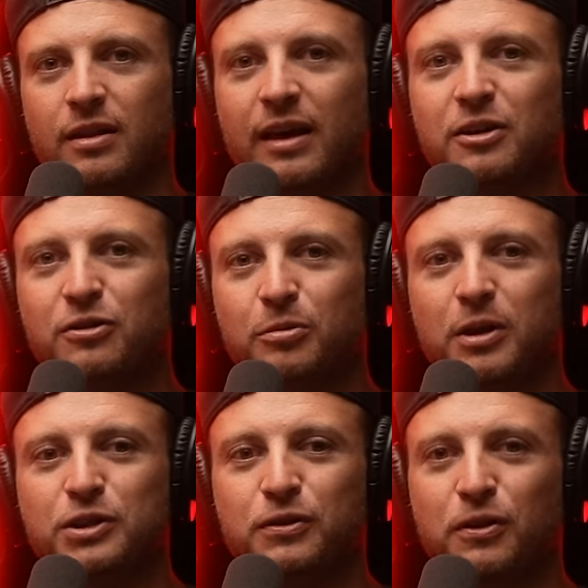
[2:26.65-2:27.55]
Thank you so
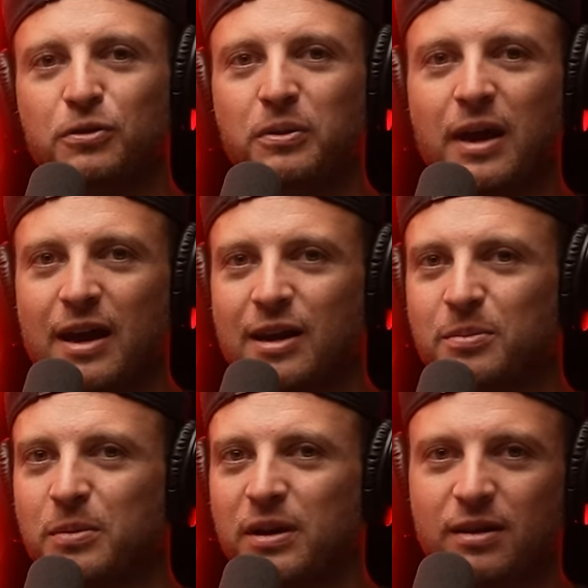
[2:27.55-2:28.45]
much for those who
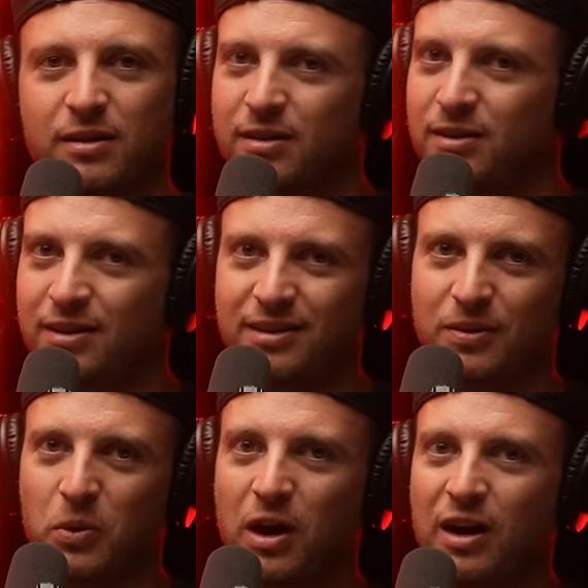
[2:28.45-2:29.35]
came and attended
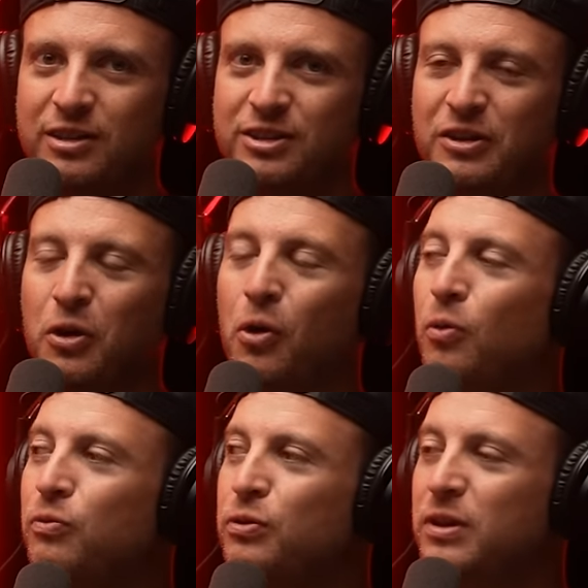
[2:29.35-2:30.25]
and watched and
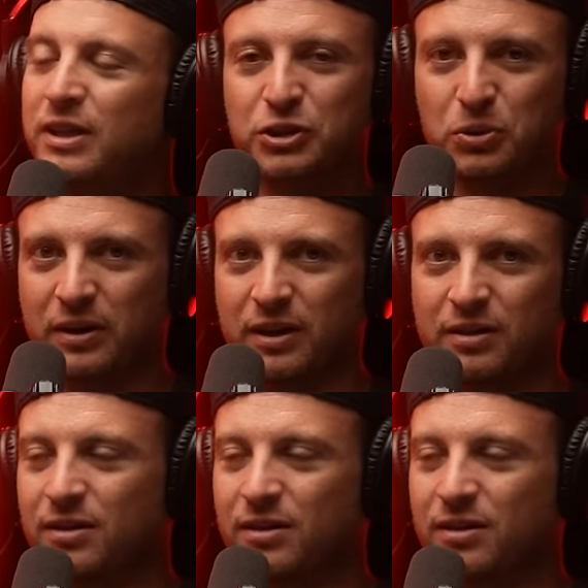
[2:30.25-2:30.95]
hopefully enjoyed it.